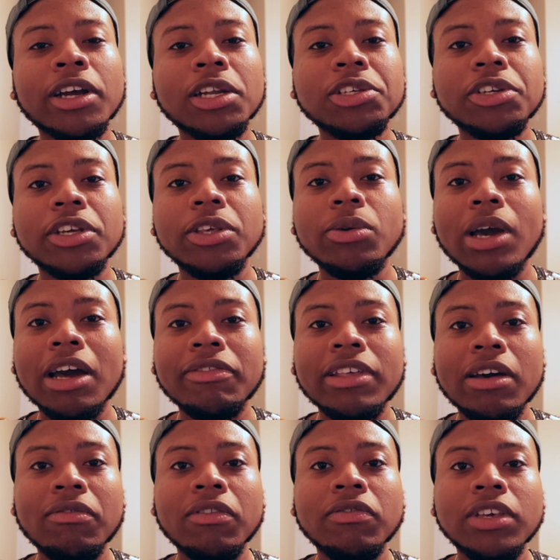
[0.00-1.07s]
country you have
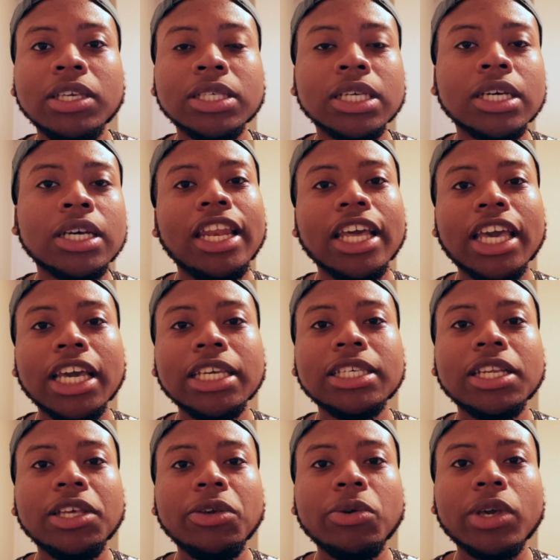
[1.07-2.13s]
to have a visa. In the
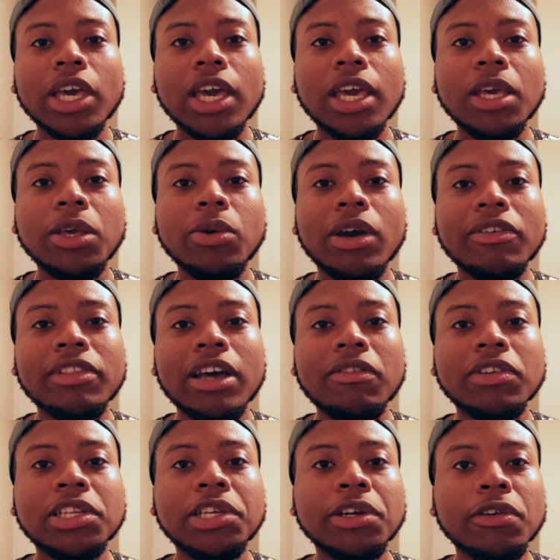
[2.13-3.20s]
case of the UK, you have to
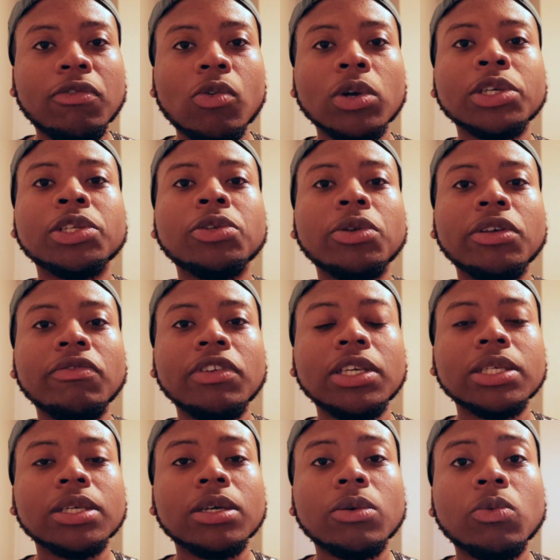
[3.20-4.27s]
have a tier 4 student
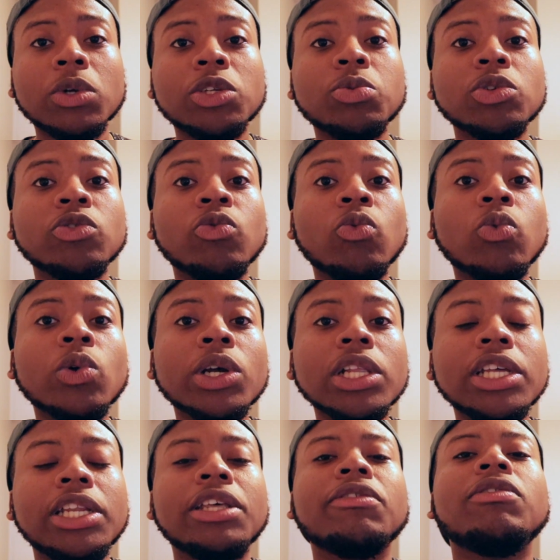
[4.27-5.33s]
visa, which was
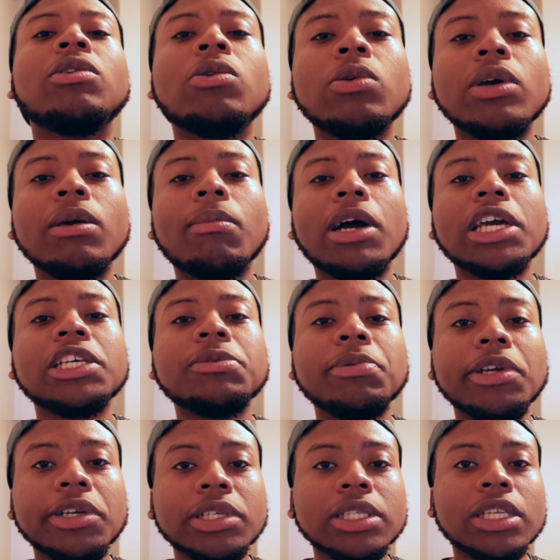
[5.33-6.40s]
really difficult in my
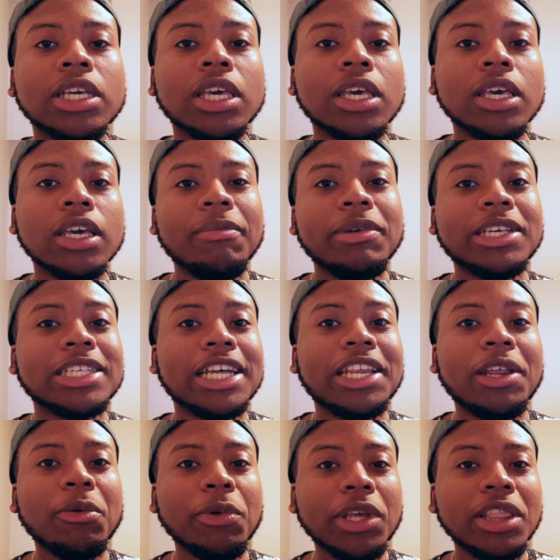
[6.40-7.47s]
experience to get because I
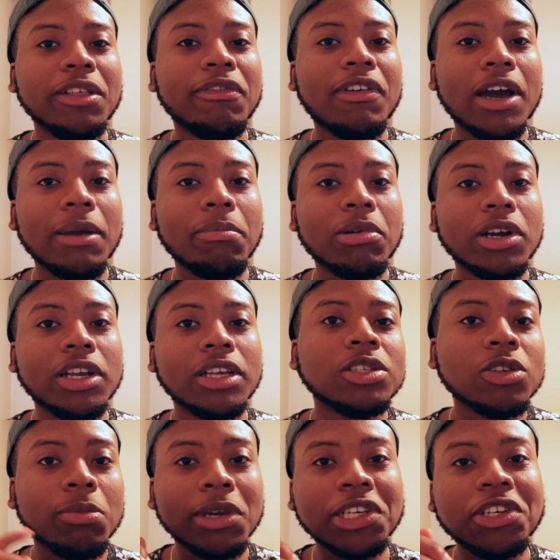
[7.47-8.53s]
didn't read the fine print.
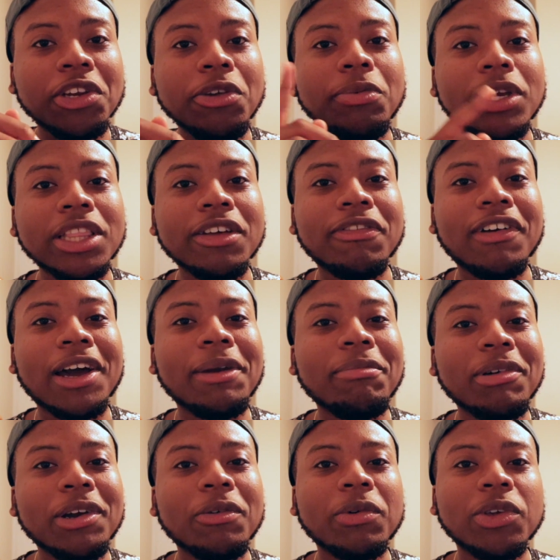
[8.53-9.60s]
So make sure you read the fine
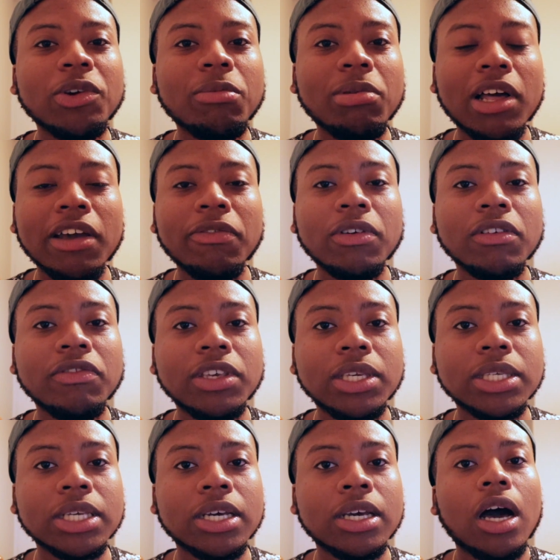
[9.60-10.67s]
print when you apply for a
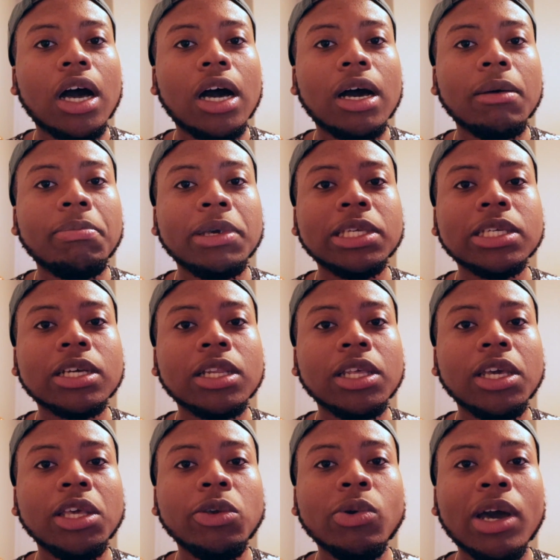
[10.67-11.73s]
visa.
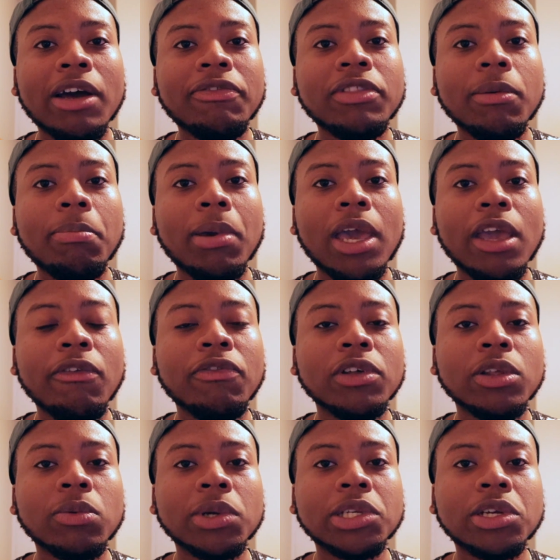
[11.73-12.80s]
Basically you have to pay for
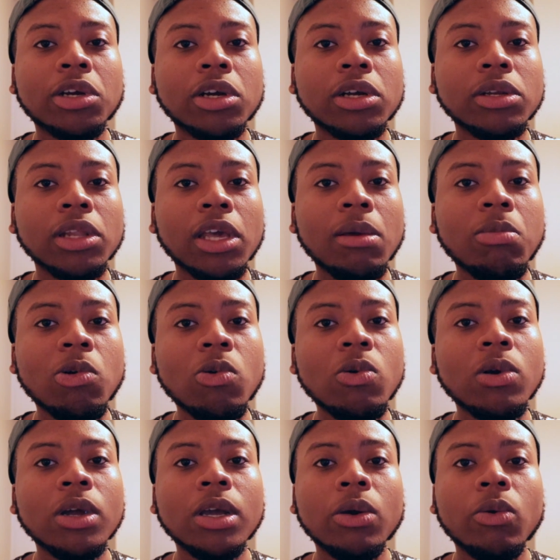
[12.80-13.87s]
the return label
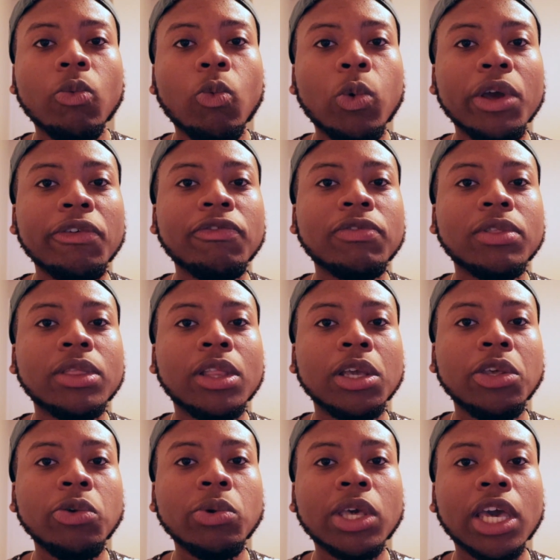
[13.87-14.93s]
with
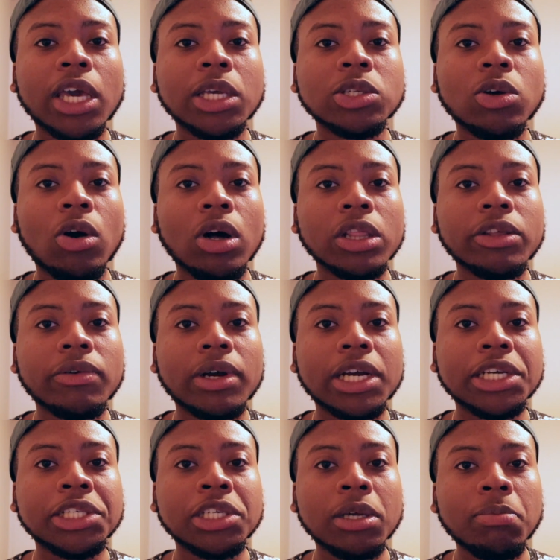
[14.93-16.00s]
the UK's
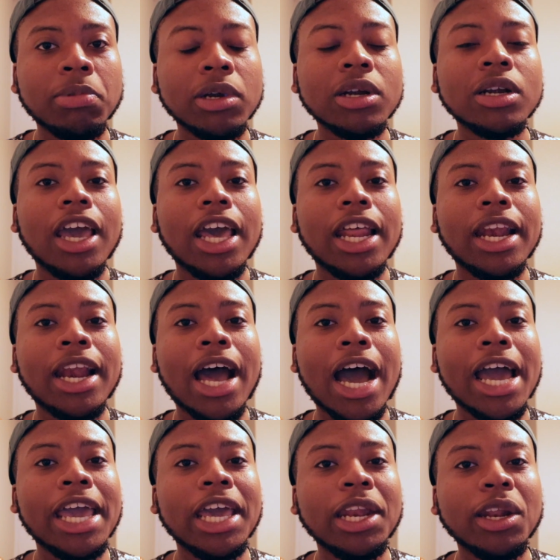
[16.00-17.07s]
authorized shipper, and
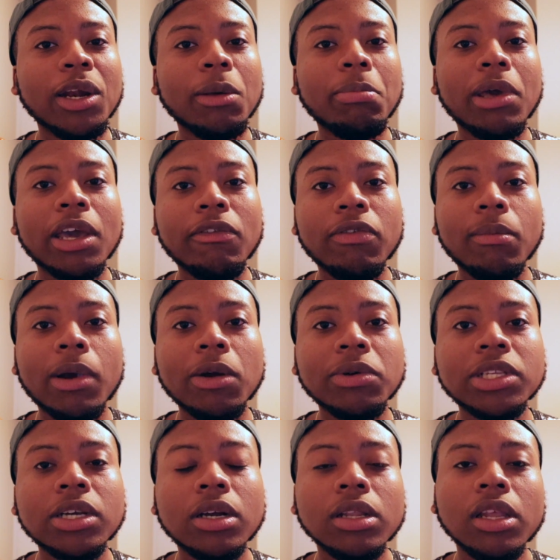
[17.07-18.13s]
I ended up paying for my
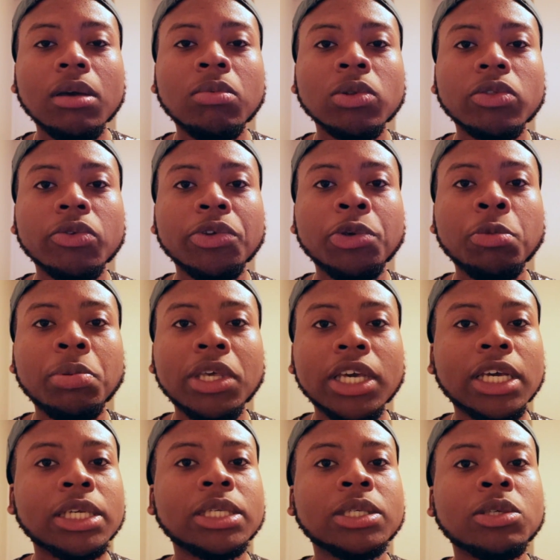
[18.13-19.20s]
return label through
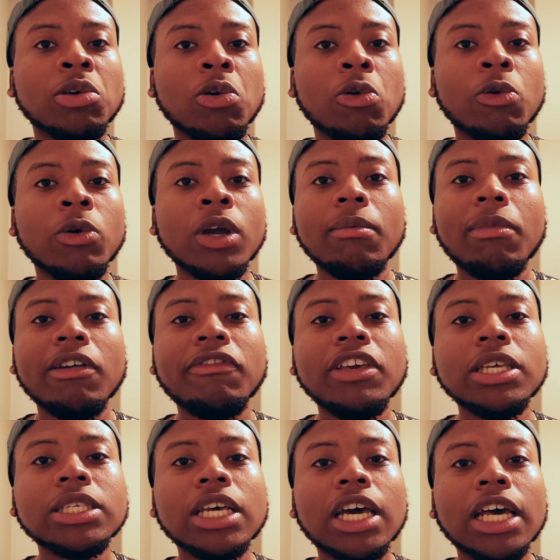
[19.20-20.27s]
UPS. So my
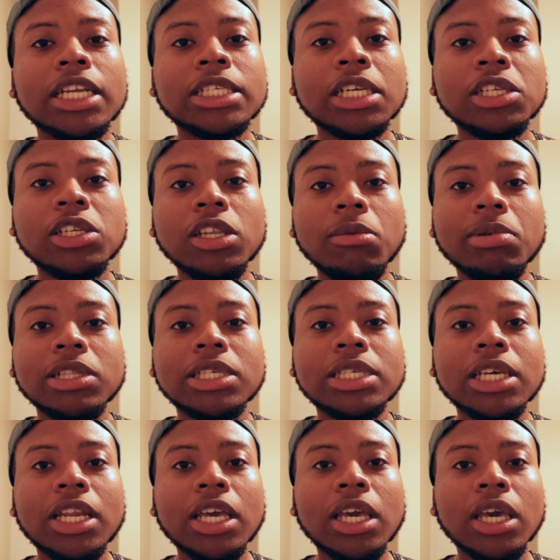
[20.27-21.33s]
visa had essentially been
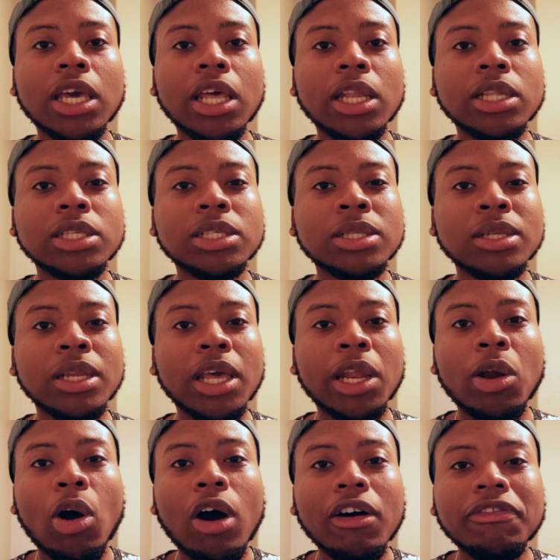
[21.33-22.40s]
sitting in
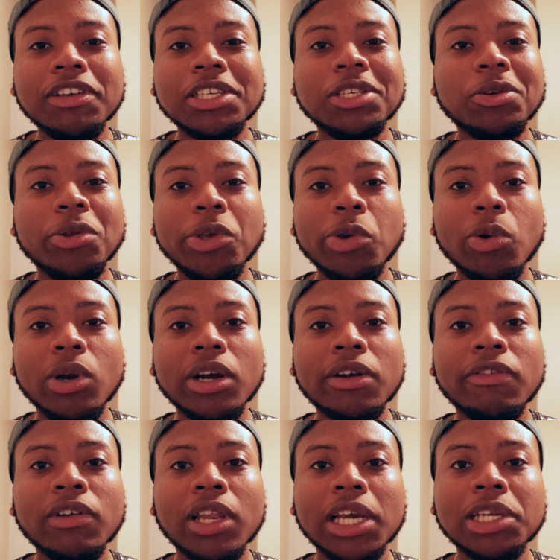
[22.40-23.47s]
an office in New
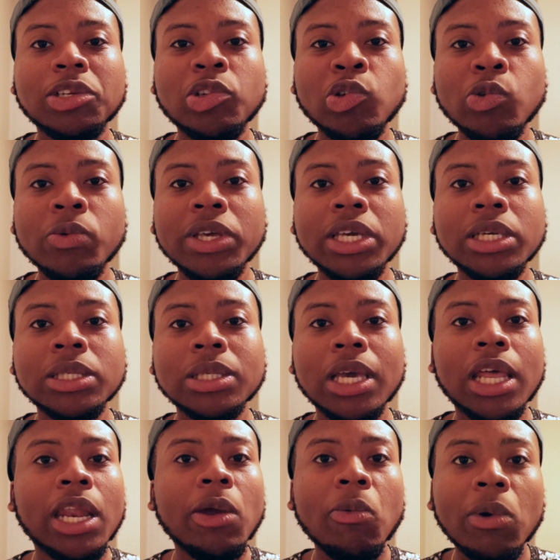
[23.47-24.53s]
York for like 2 weeks,
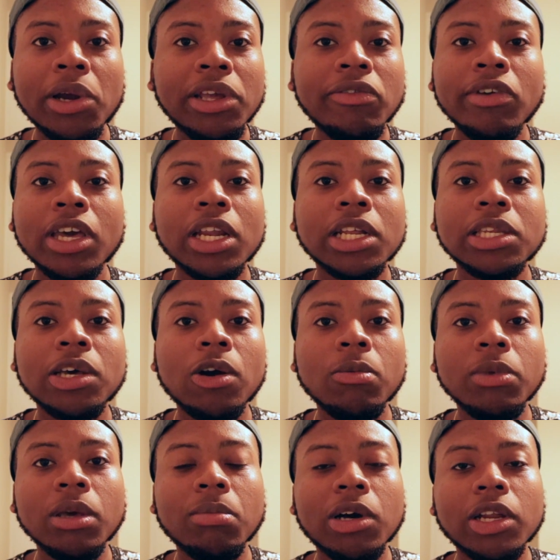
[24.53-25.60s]
and they weren't even gonna tell
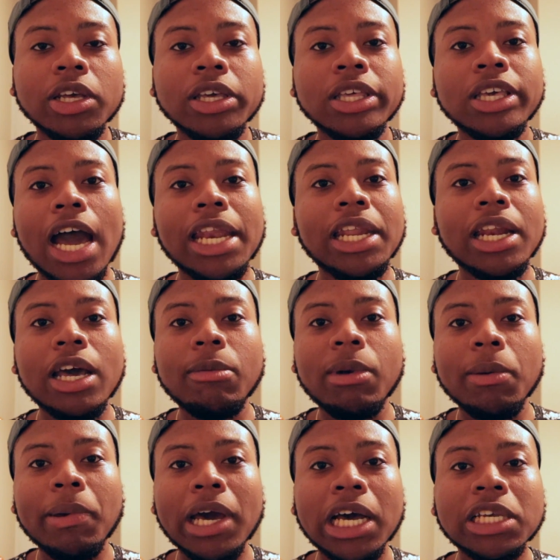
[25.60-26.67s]
me about it. I didn't have
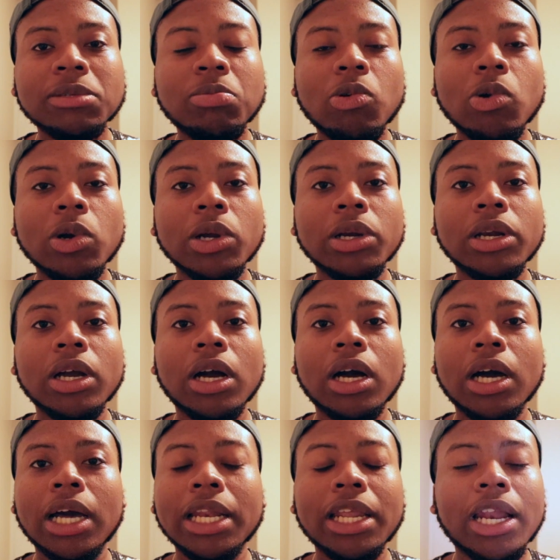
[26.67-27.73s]
my passport,
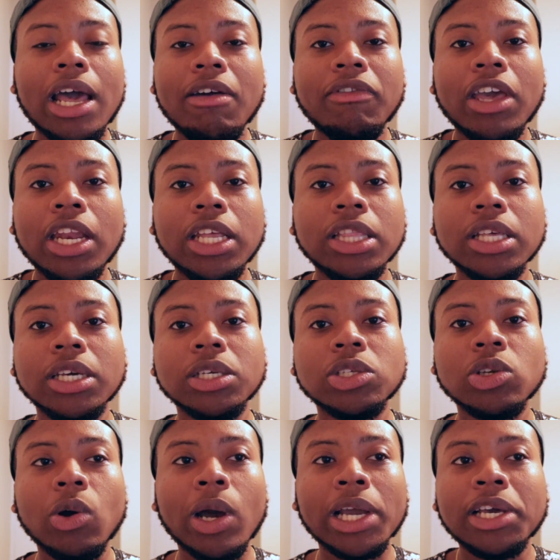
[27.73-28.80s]
I didn't have anything,
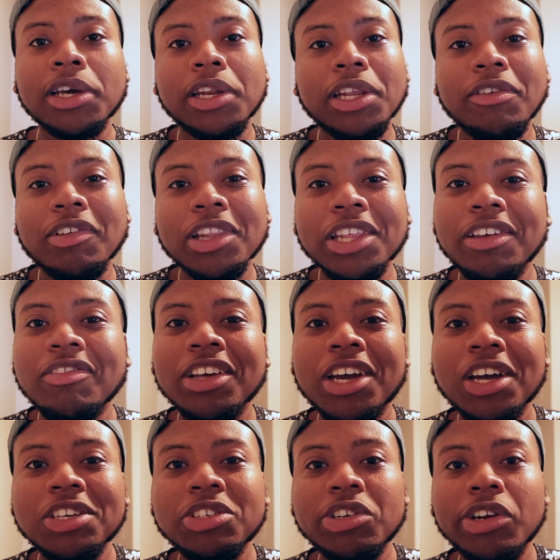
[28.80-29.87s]
so I couldn't even leave the
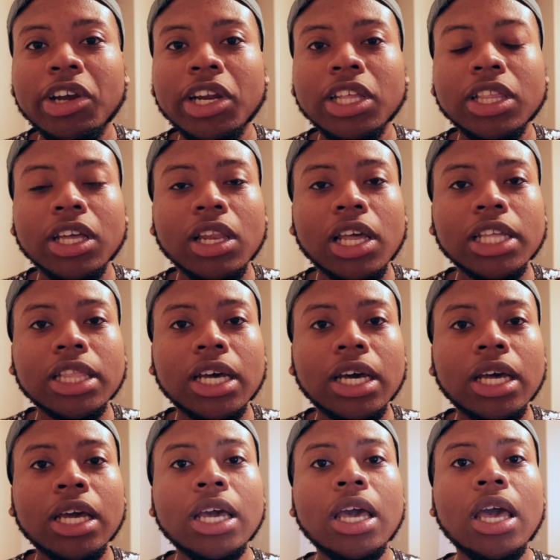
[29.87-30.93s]
country or anything like
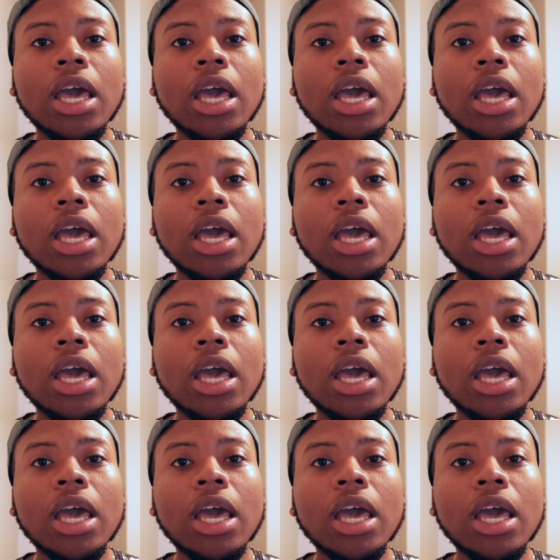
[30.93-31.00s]
that.